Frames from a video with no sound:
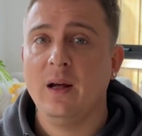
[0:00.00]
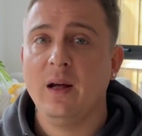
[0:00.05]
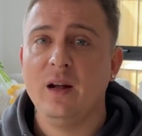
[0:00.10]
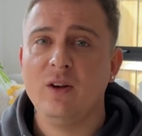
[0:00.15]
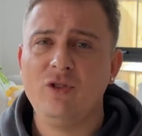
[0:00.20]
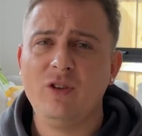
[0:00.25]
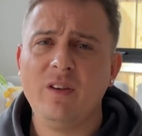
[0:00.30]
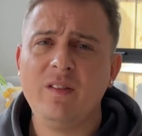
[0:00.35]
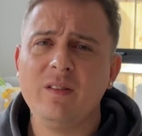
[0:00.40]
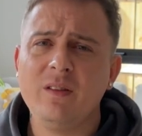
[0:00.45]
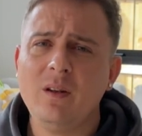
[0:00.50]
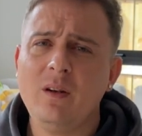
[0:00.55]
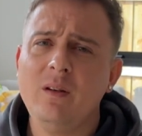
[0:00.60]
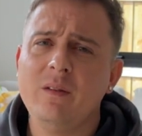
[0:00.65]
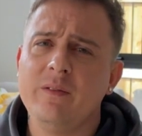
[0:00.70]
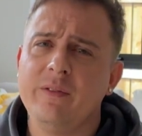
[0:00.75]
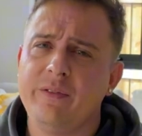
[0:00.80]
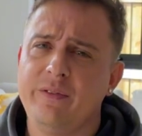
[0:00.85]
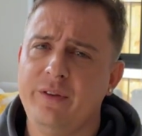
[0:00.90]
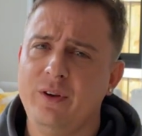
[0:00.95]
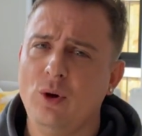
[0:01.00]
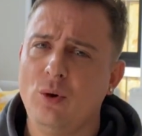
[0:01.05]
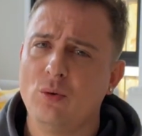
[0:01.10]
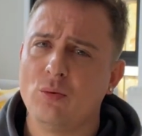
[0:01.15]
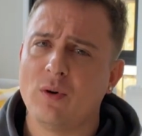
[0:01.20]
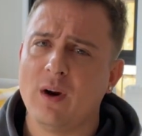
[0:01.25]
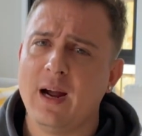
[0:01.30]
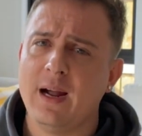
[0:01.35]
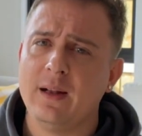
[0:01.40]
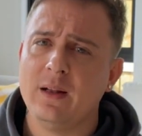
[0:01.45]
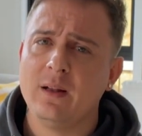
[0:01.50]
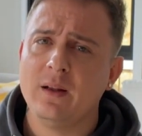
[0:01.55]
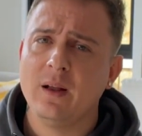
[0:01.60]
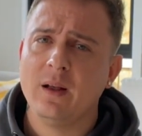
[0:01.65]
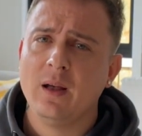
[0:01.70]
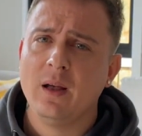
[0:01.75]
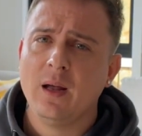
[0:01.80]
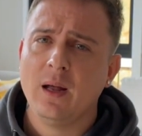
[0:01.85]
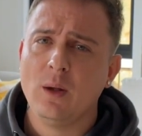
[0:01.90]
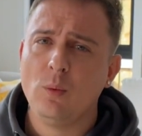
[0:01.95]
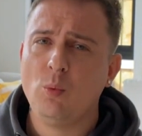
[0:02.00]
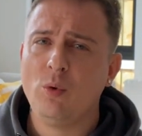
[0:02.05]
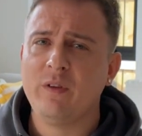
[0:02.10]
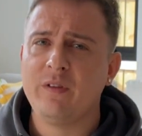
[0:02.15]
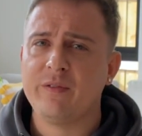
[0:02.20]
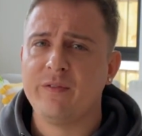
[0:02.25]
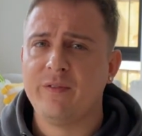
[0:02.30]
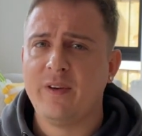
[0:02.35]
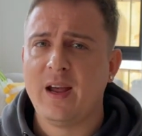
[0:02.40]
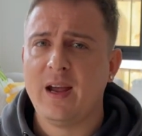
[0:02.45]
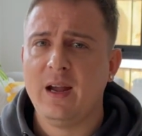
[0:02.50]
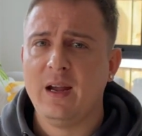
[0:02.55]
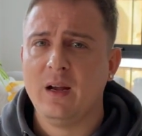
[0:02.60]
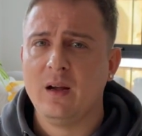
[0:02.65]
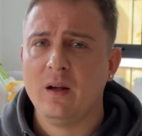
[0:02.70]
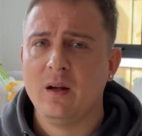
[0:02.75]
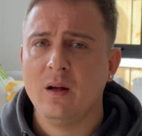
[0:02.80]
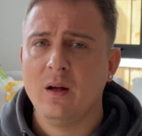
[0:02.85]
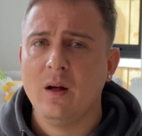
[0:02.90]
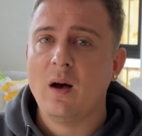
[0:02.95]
It just didn't feel right. It was vague.